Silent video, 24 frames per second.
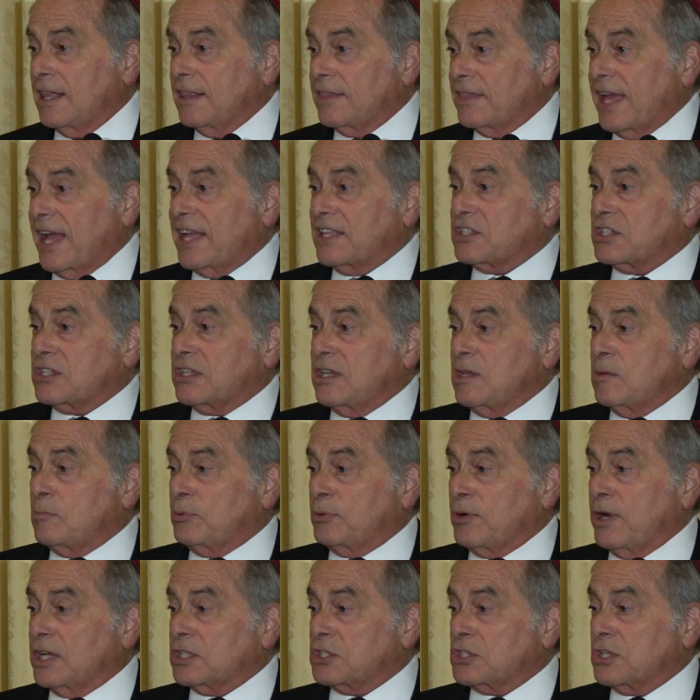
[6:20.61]
that's the
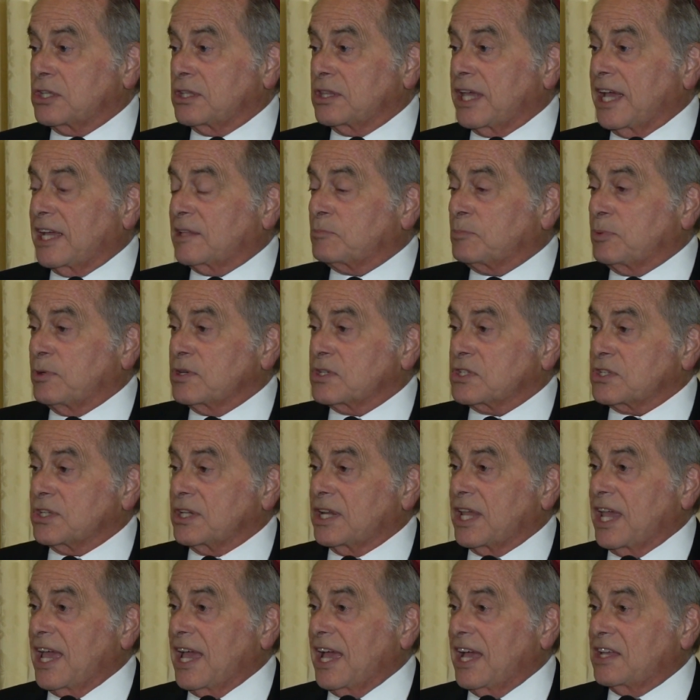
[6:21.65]
impression that person
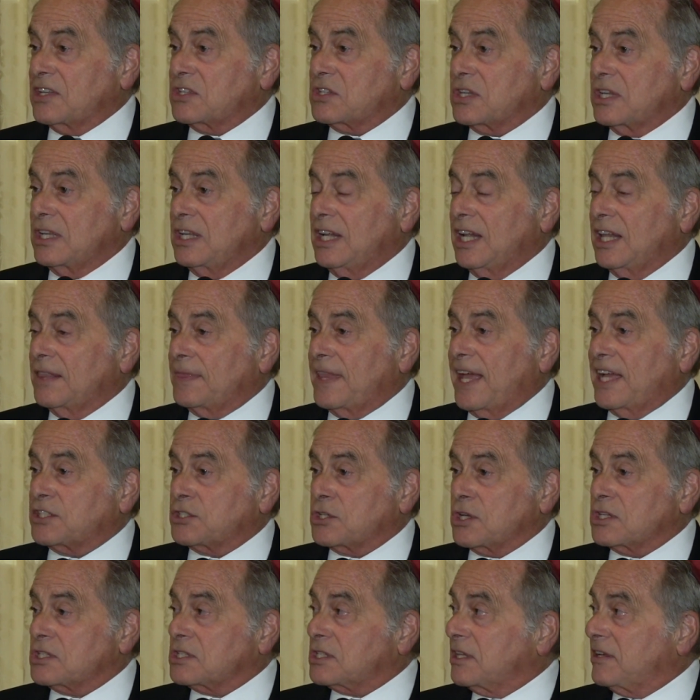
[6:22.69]
has, not
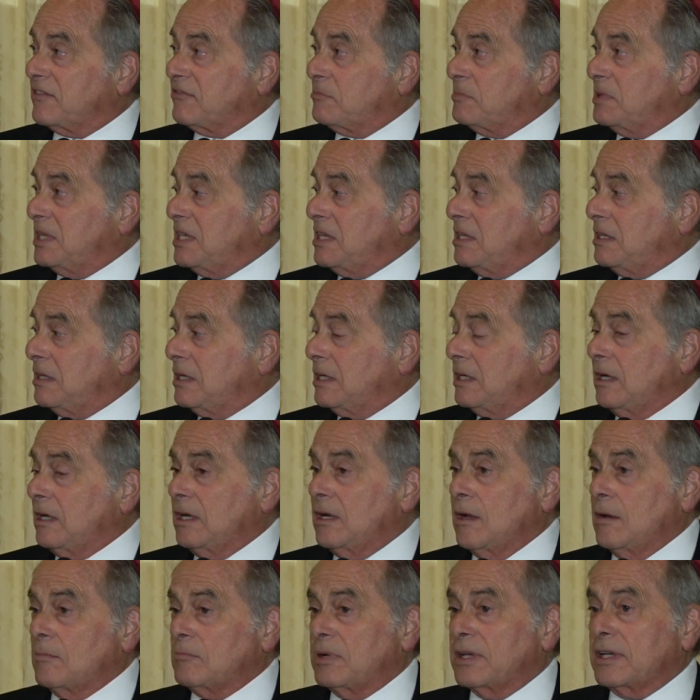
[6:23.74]
just of me,
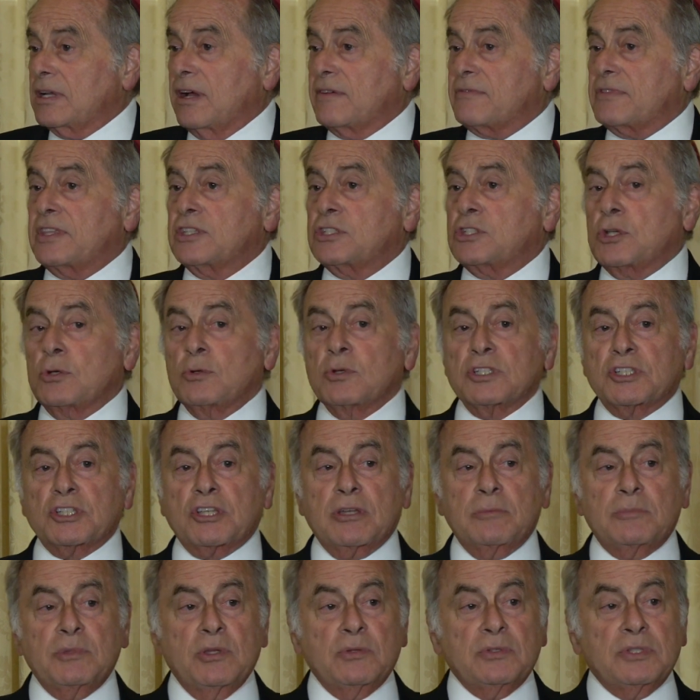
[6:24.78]
but of the Jewish
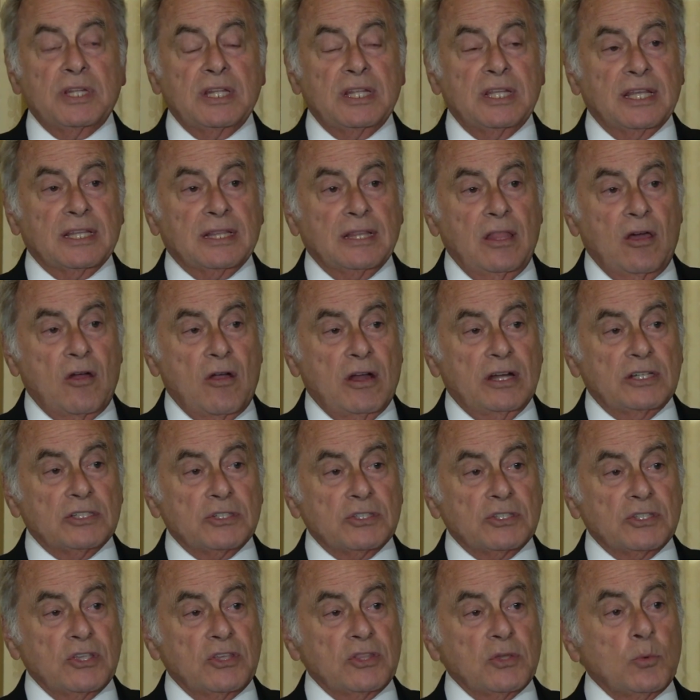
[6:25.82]
community at large.
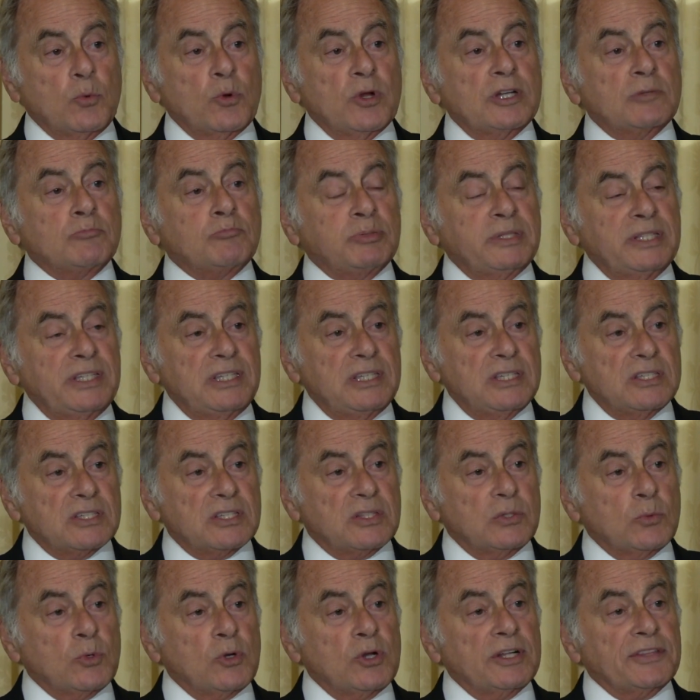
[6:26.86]
So the word please,
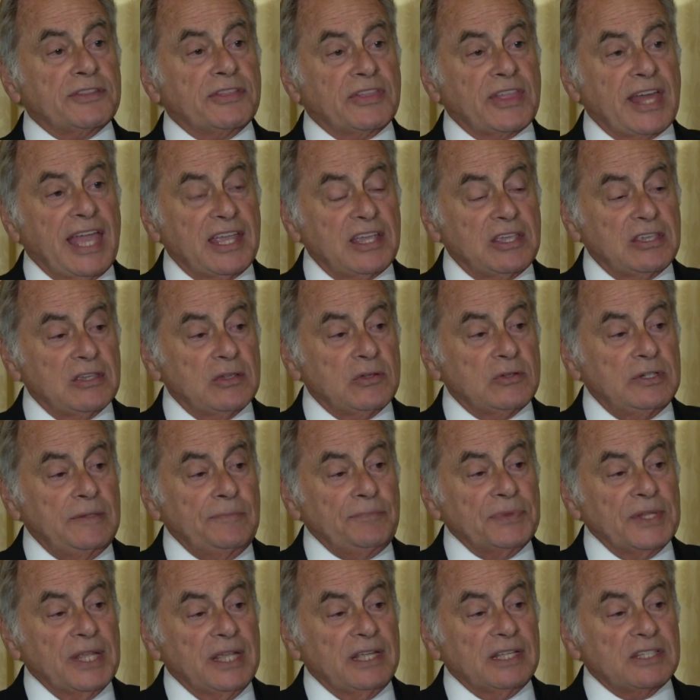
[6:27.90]
the word thank you,
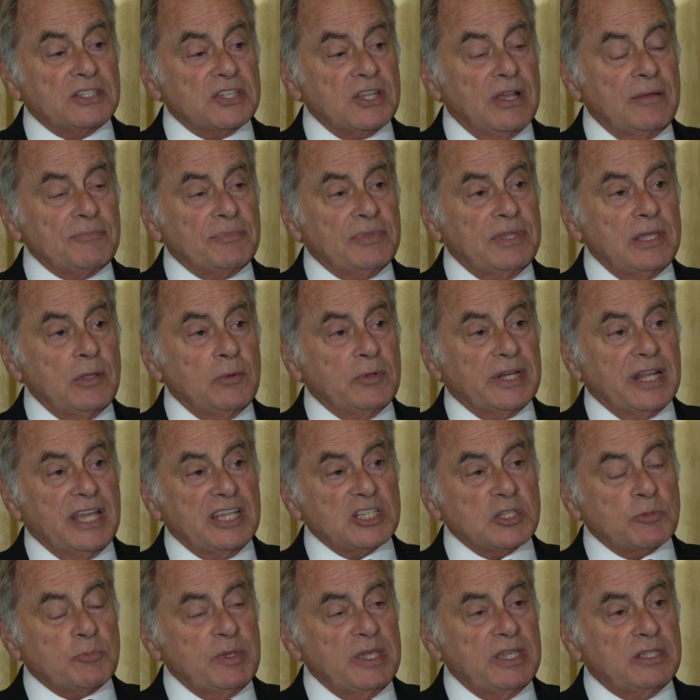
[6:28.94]
it's something when I
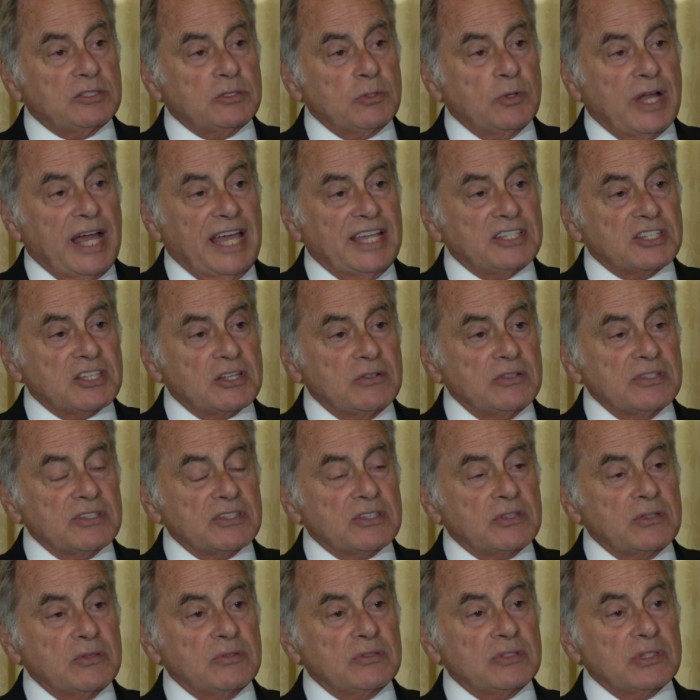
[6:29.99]
speak to high school
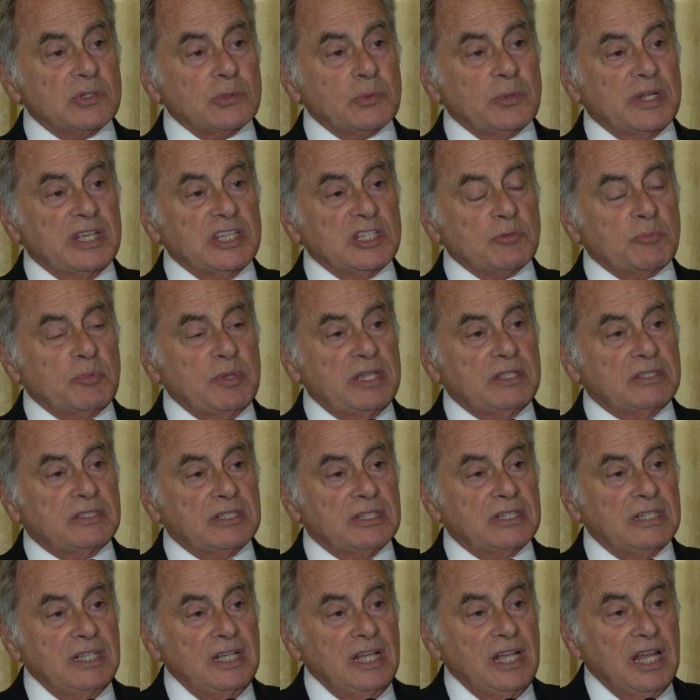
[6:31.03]
students, when I speak
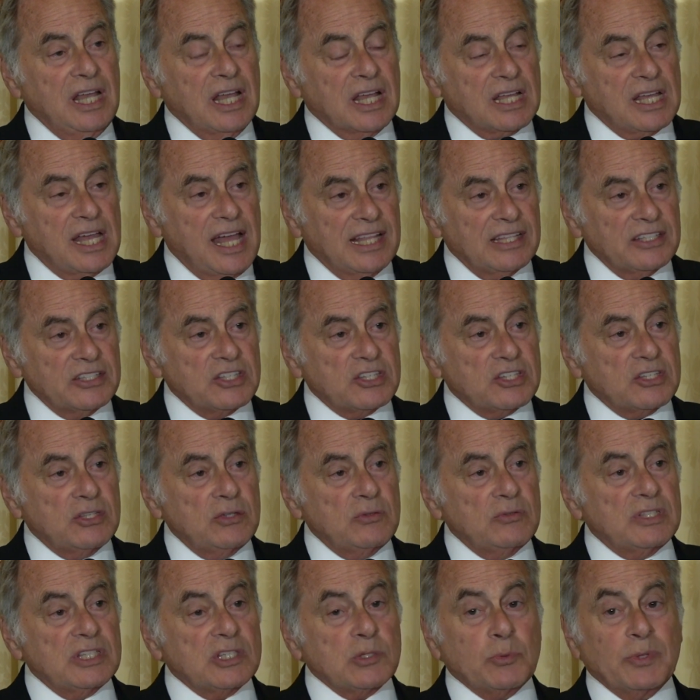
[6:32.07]
to college
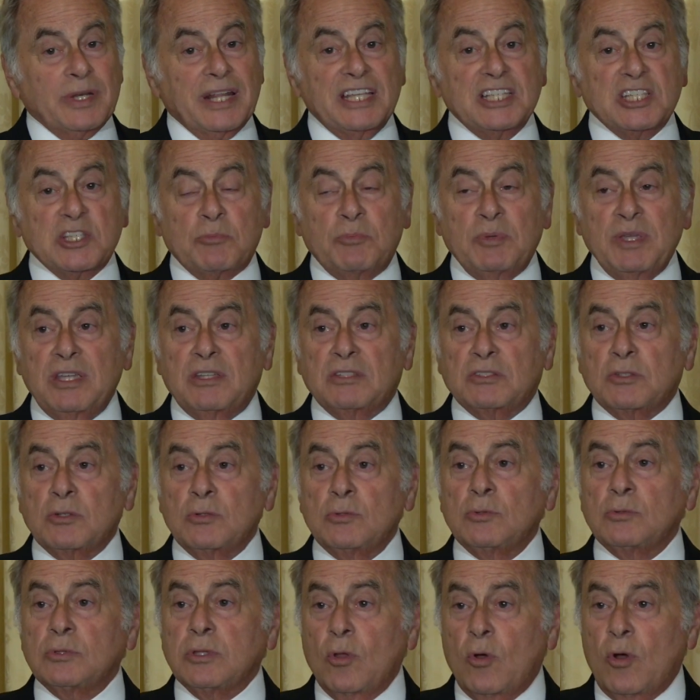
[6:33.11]
students, when I speak
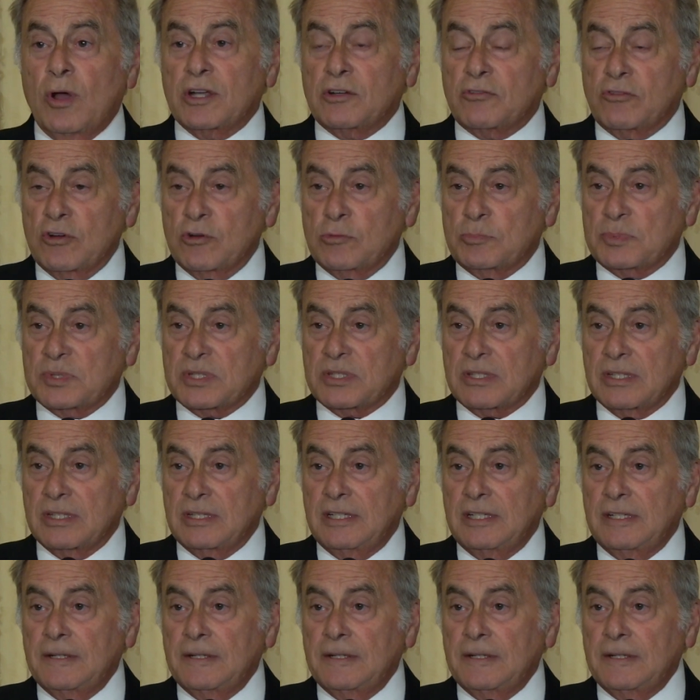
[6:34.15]
to law groups,